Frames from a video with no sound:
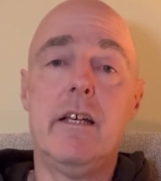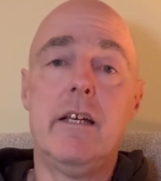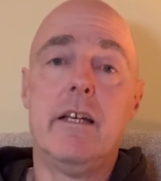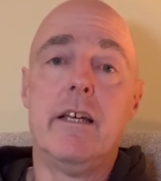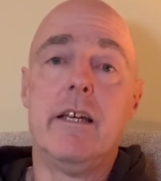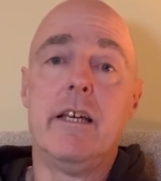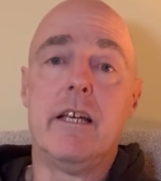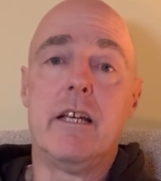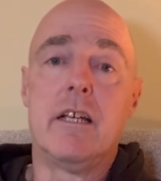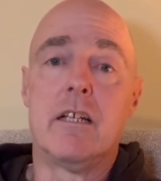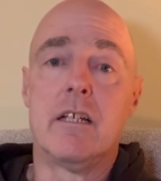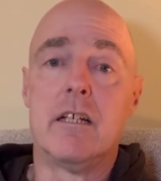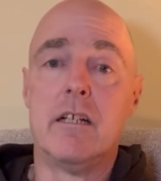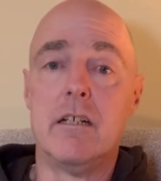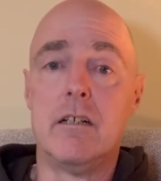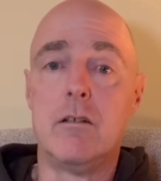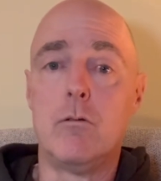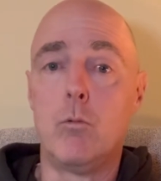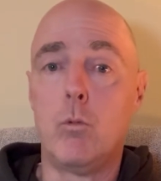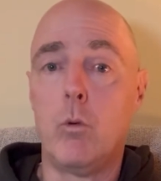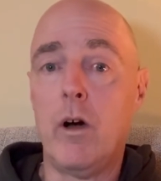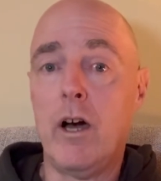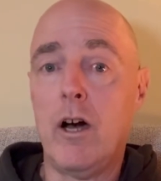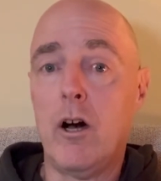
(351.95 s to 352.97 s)
it
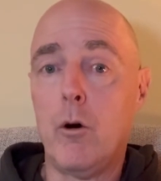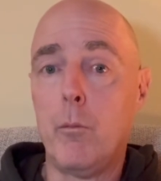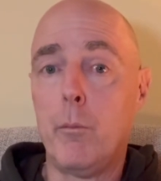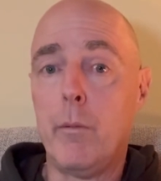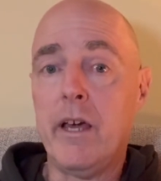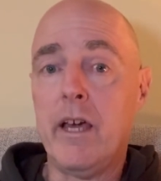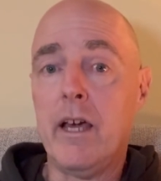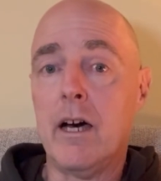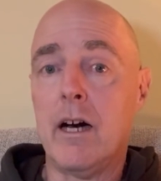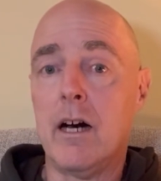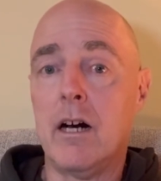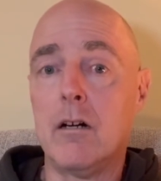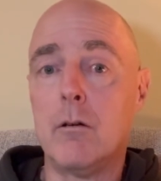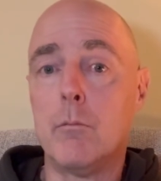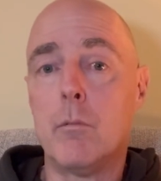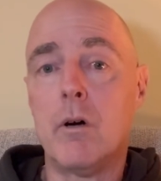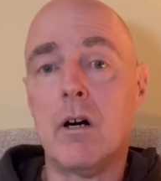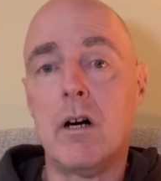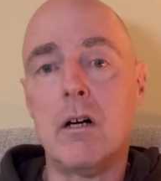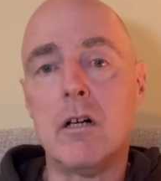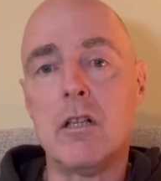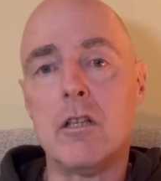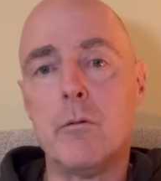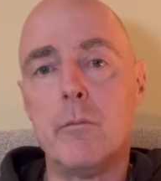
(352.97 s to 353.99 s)
could well be a hung
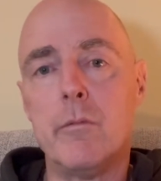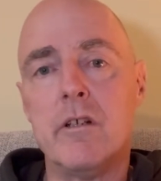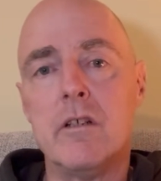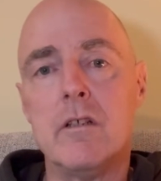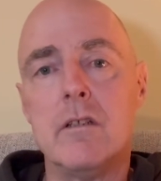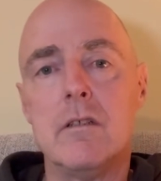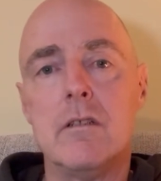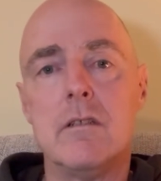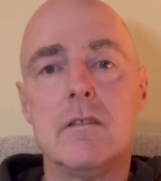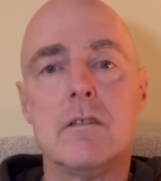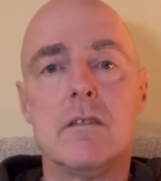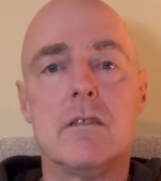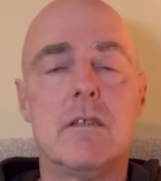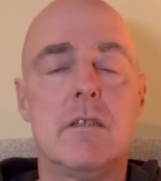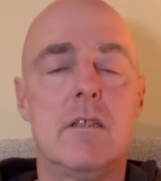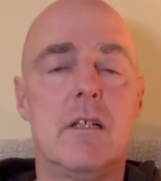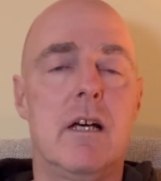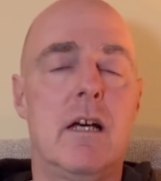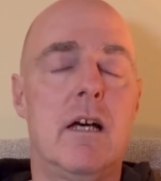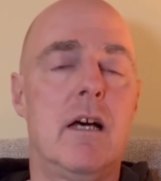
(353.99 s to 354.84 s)
parliament